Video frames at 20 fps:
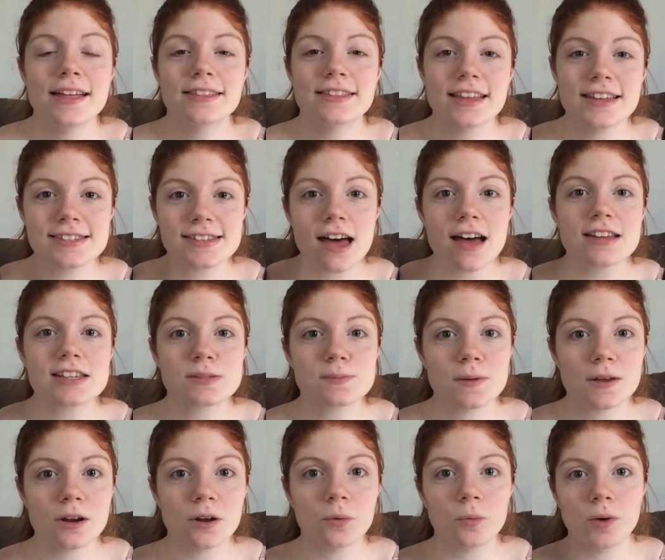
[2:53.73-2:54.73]
This
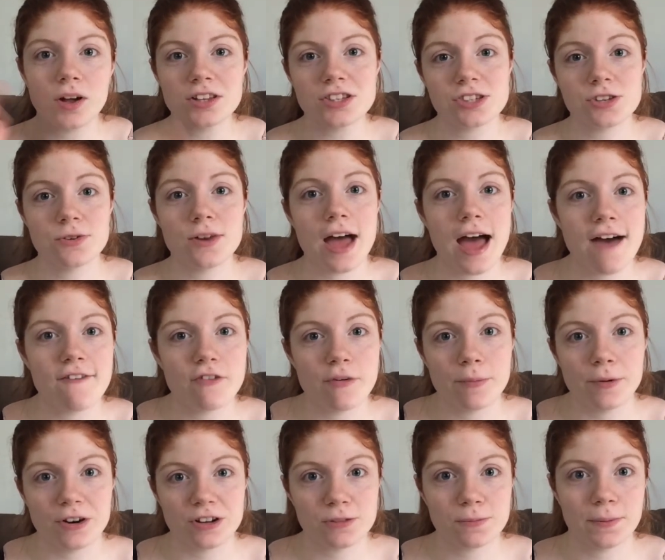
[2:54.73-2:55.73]
hospital wants you to have a
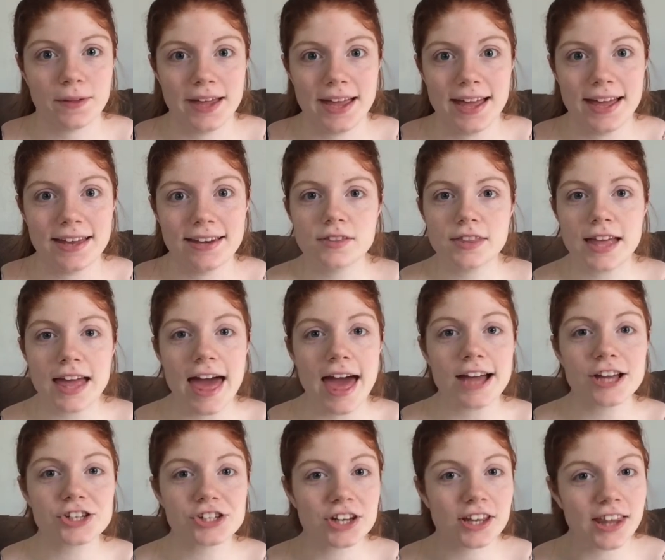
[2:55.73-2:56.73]
birth plan. They
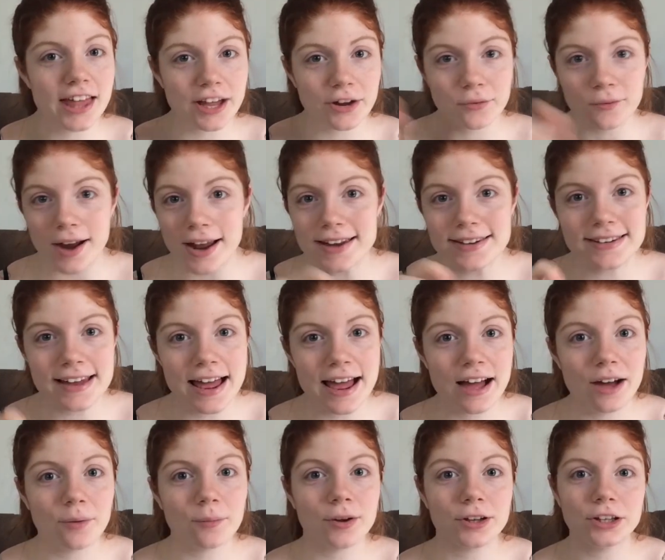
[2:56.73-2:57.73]
actually like write
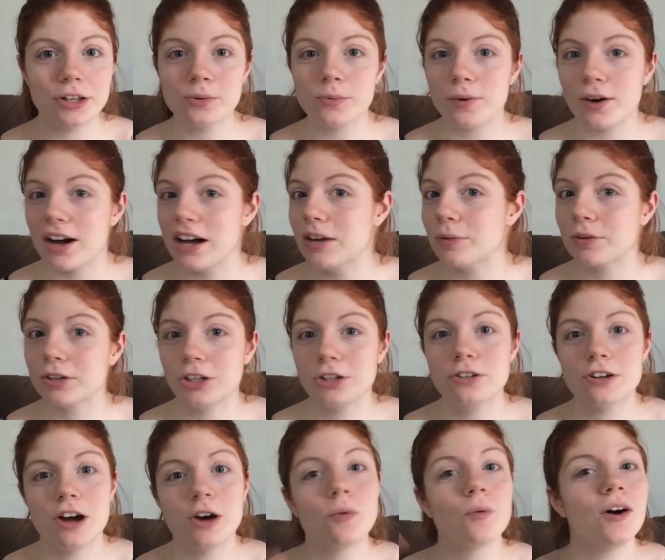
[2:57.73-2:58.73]
down what you want, what you
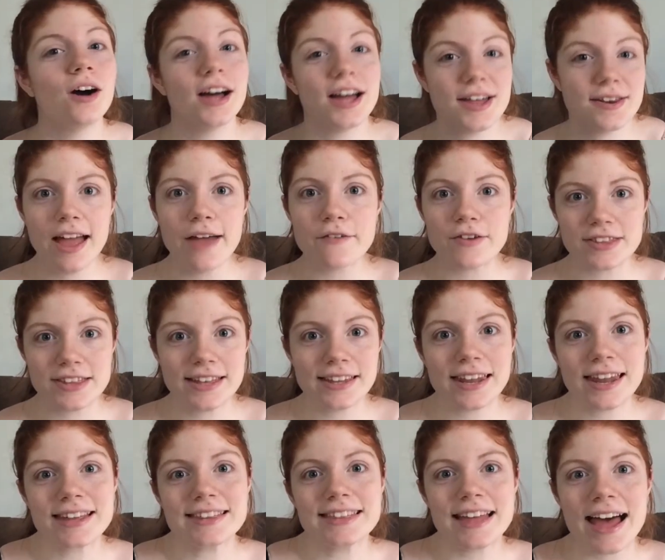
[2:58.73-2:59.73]
don't want, everything
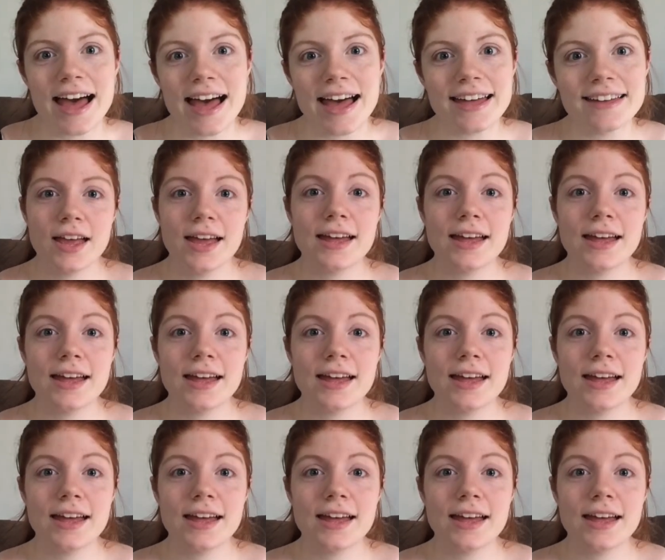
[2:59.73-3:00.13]
like that.